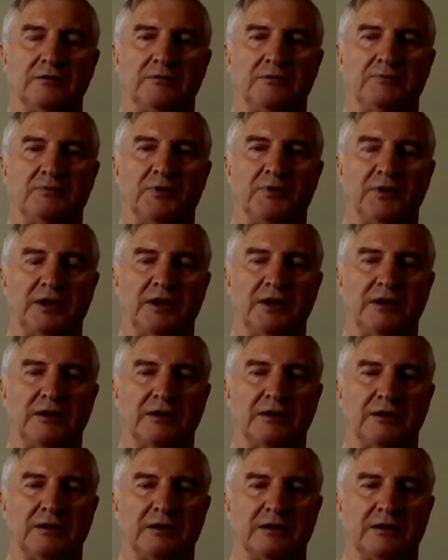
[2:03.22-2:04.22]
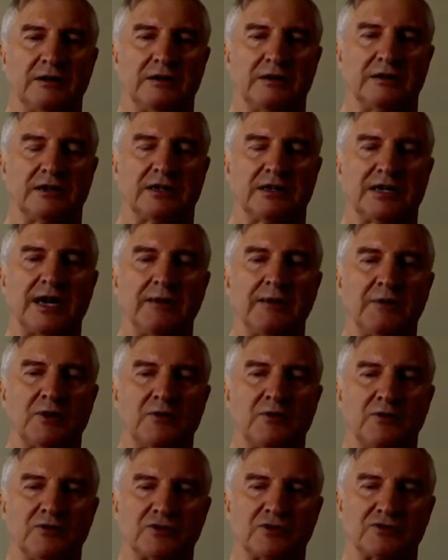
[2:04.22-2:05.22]
putting
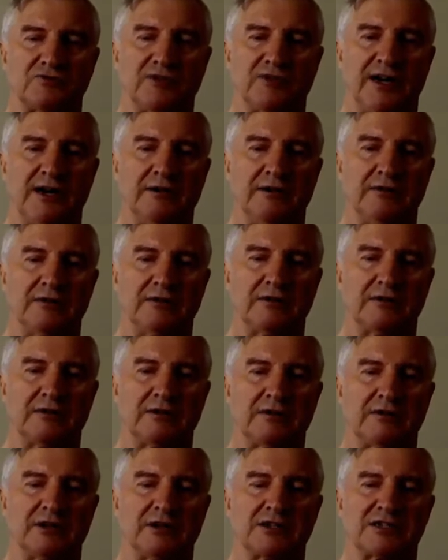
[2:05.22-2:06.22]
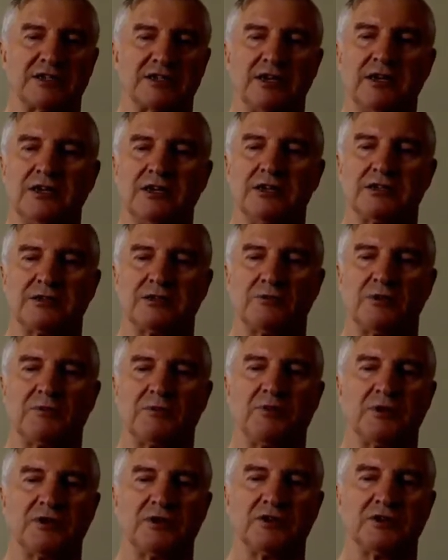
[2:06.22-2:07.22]
chemicals around the seeds that we
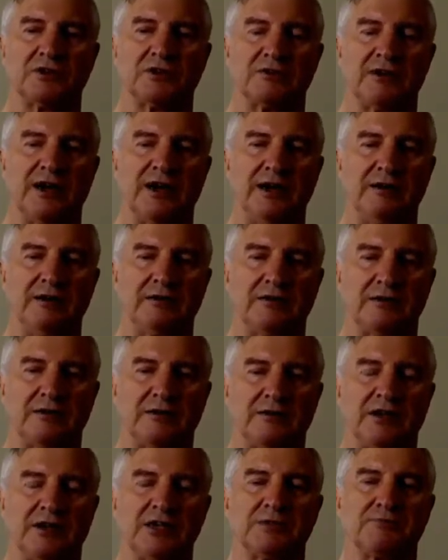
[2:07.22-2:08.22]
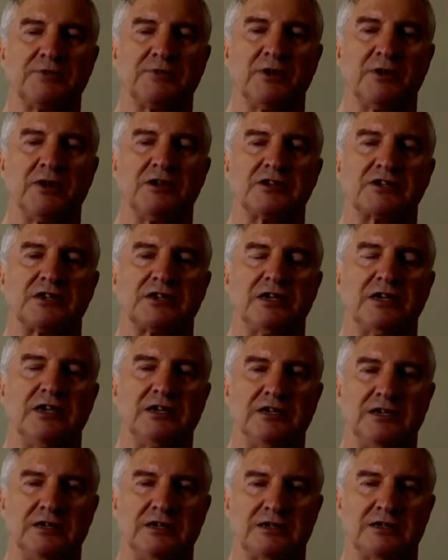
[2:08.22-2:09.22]
put into the ground. These birds eat
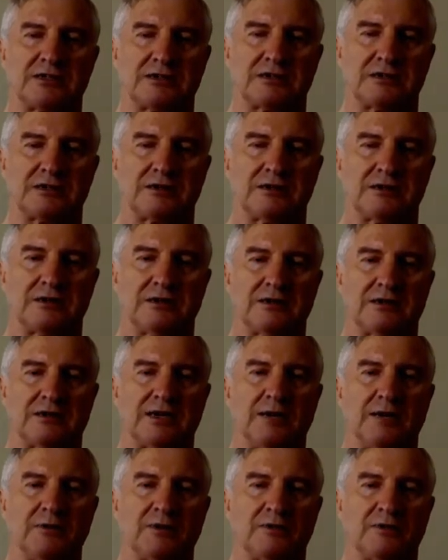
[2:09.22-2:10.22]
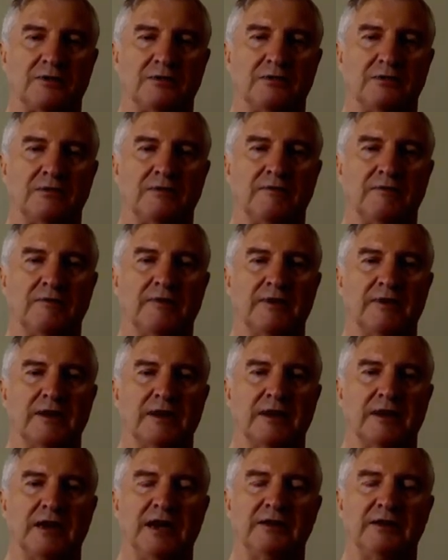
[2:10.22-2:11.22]
this chemical
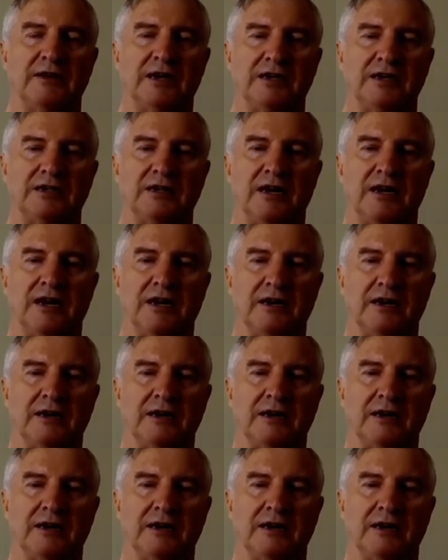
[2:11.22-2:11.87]
and they die.